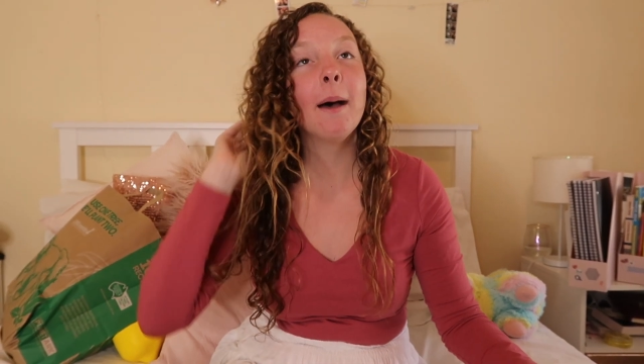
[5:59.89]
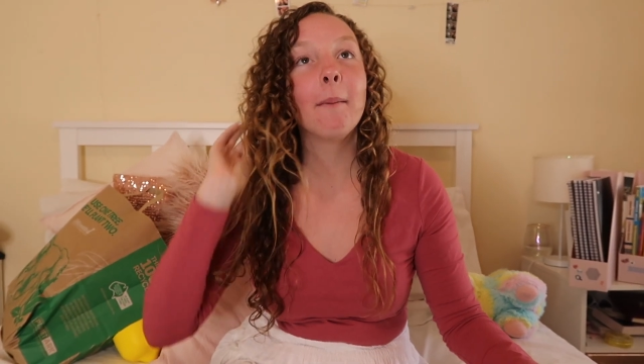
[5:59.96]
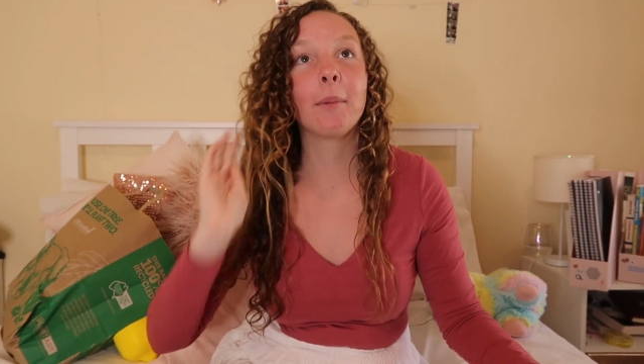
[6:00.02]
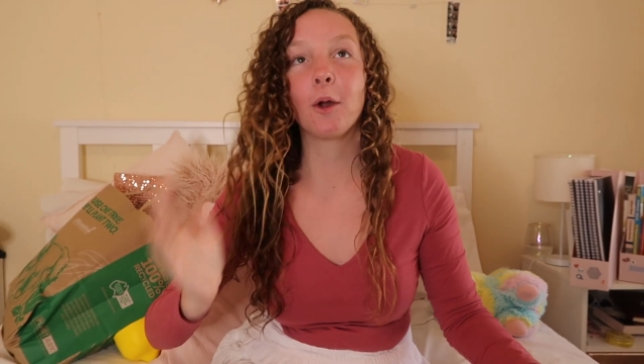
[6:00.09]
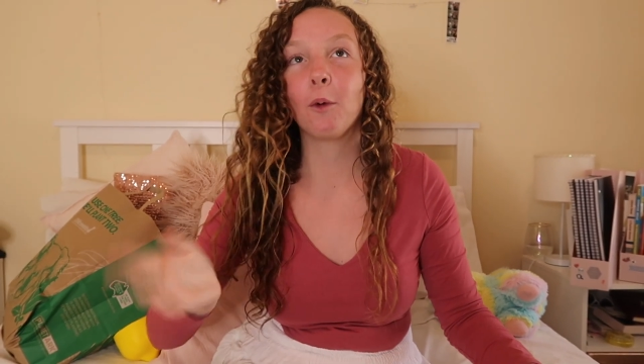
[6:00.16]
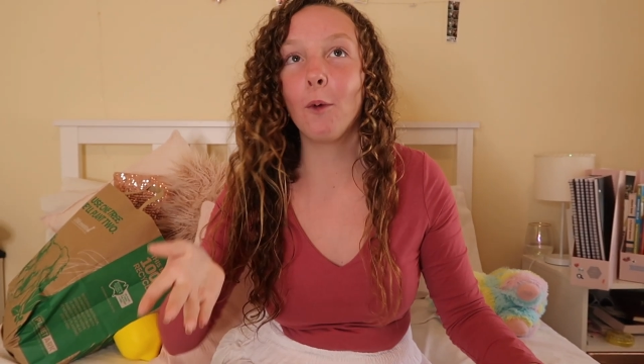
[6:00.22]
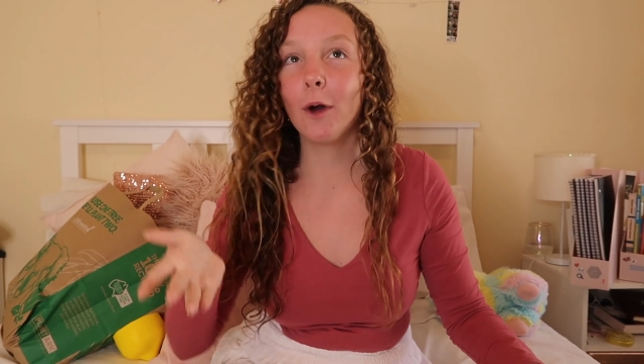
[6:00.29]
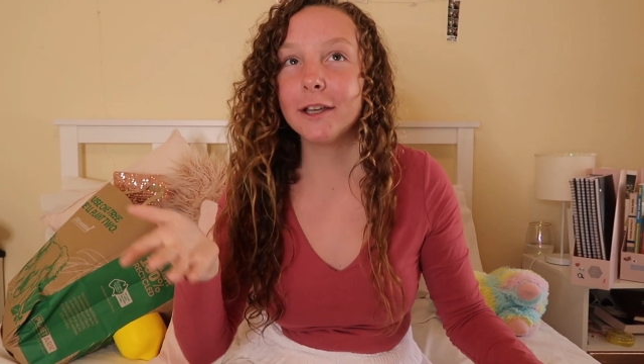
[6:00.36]

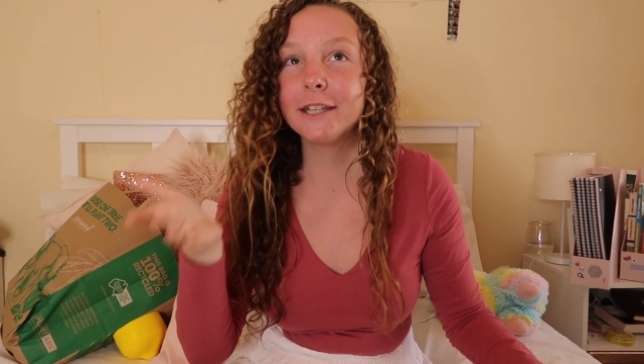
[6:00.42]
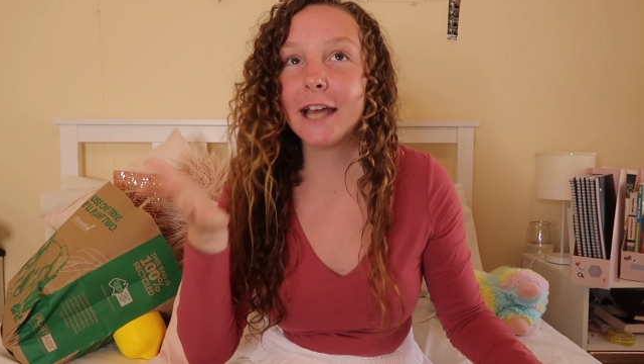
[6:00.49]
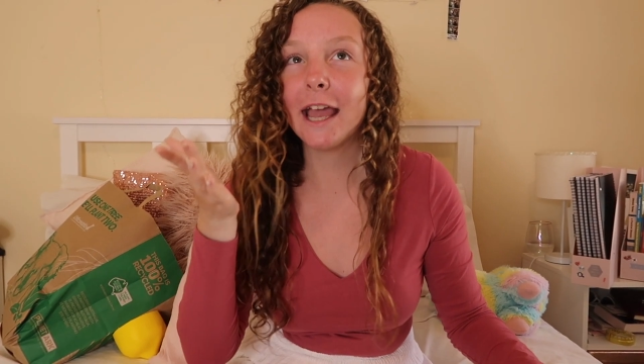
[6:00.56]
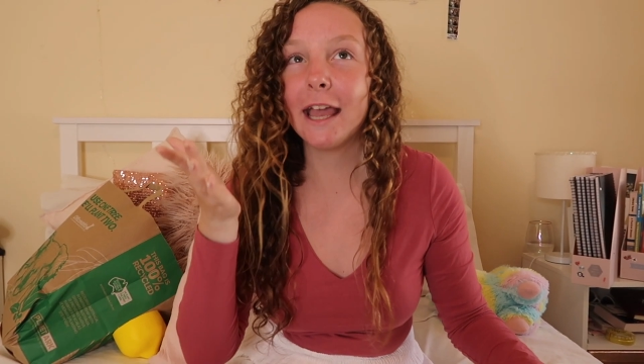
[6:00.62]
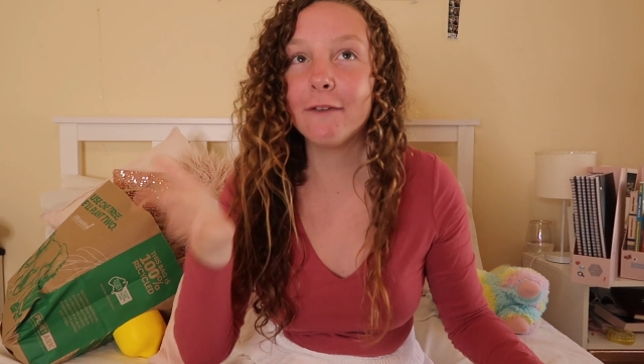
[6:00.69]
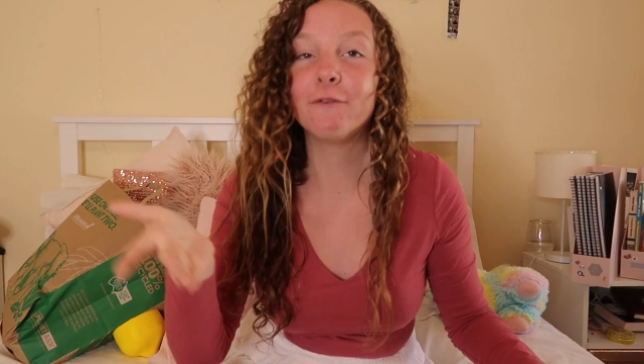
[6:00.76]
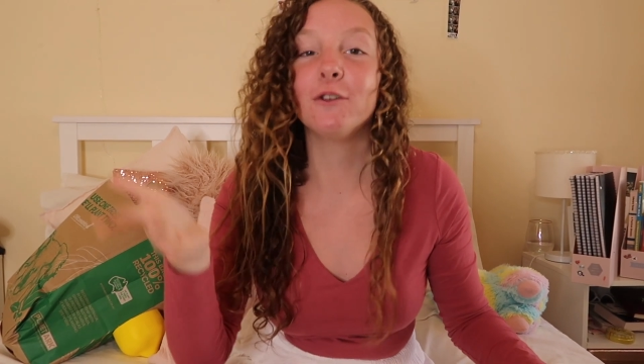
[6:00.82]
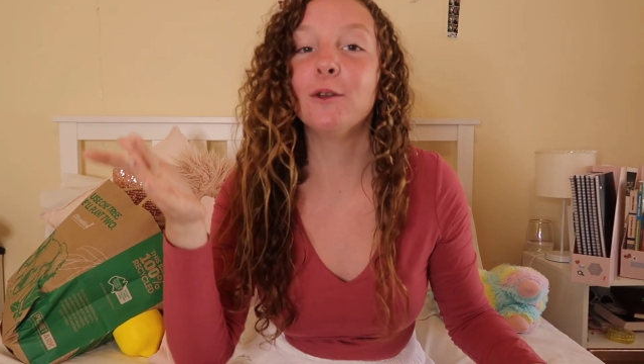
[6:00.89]
but I wonder
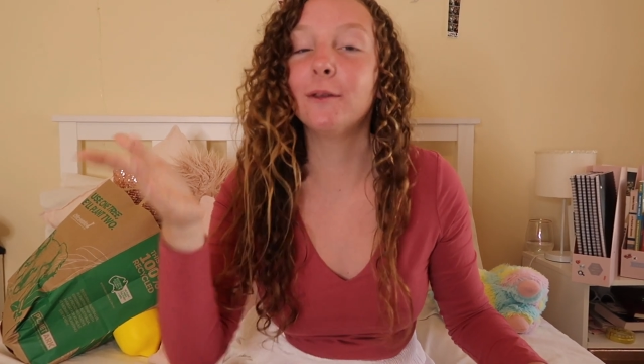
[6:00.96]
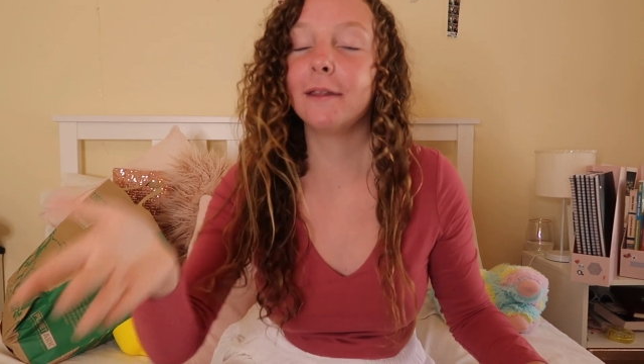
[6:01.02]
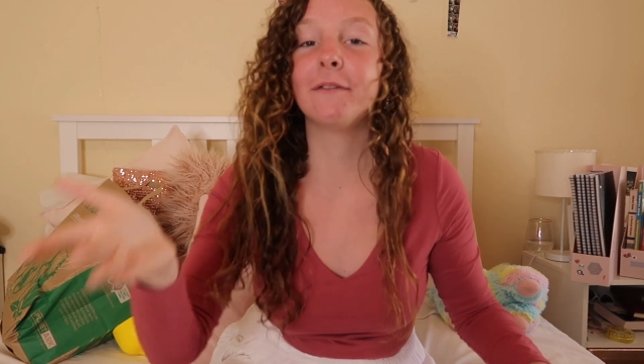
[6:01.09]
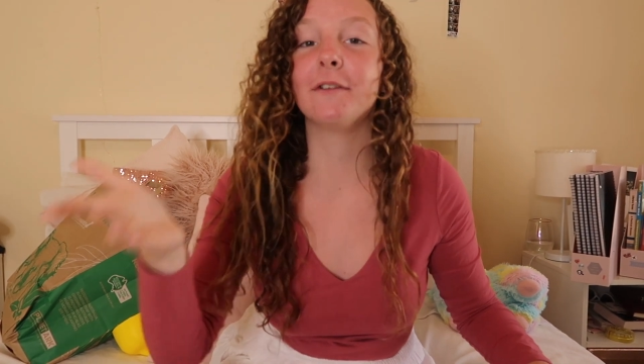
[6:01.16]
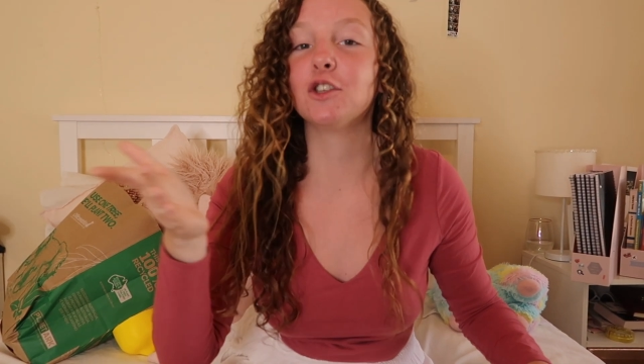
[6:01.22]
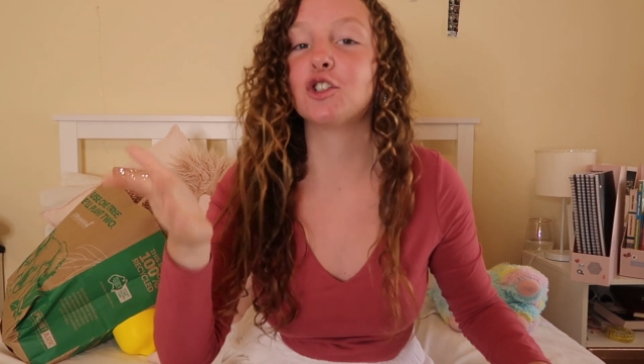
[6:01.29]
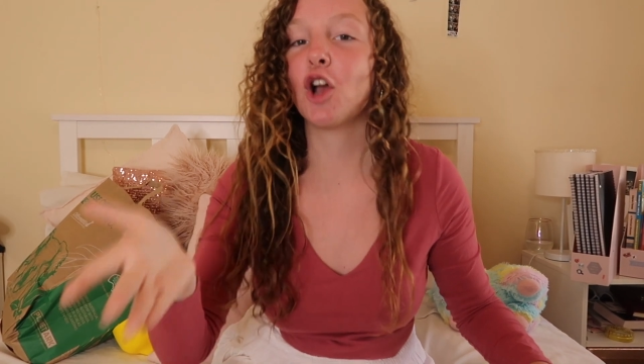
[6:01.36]
if you live in